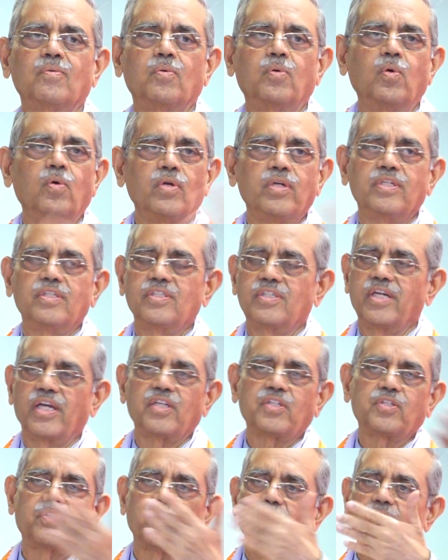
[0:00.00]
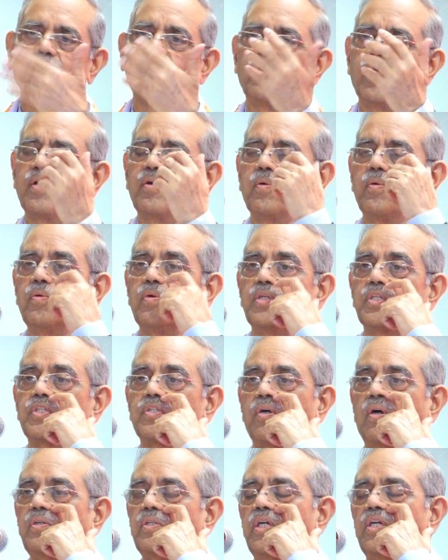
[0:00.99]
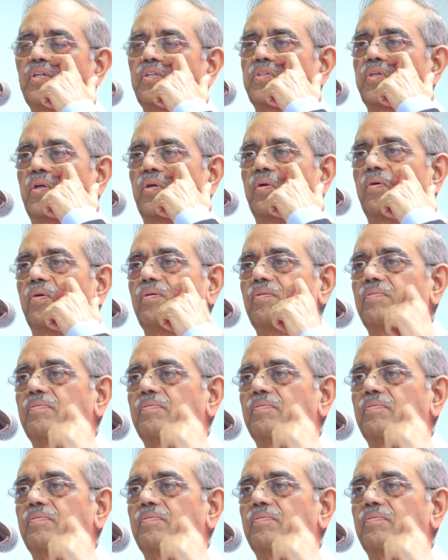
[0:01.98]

who is next to you and who is talking to you.